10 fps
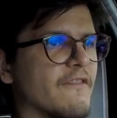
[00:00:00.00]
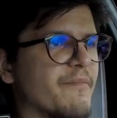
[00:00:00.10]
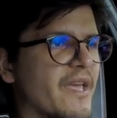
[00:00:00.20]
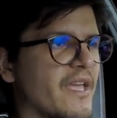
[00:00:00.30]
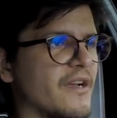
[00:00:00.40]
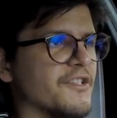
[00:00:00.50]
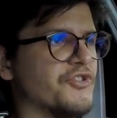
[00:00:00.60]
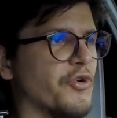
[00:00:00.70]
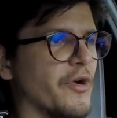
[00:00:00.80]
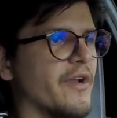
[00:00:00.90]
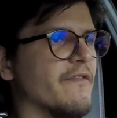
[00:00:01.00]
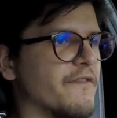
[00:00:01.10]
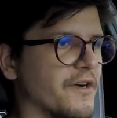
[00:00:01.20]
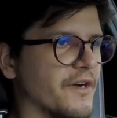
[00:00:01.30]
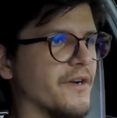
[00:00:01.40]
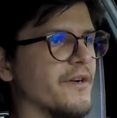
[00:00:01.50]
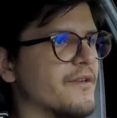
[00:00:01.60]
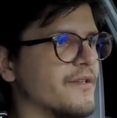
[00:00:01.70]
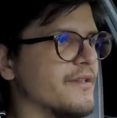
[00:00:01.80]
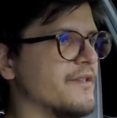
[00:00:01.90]
of making a torque converter
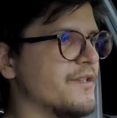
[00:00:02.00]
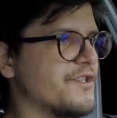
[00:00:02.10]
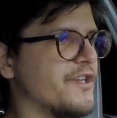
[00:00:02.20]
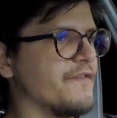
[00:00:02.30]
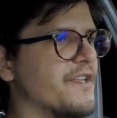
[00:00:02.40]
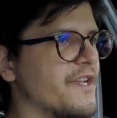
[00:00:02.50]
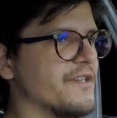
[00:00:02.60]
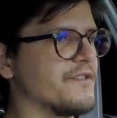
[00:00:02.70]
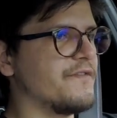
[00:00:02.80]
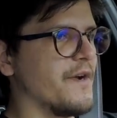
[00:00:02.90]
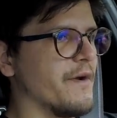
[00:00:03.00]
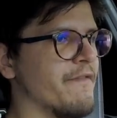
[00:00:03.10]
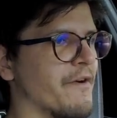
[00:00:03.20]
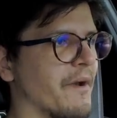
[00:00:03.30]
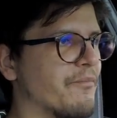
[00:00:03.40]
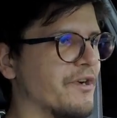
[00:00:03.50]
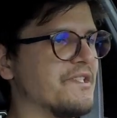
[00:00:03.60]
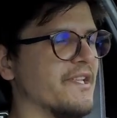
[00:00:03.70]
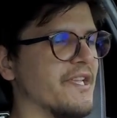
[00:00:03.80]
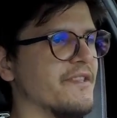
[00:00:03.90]
shift gears very
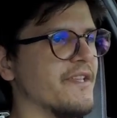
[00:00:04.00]
briskly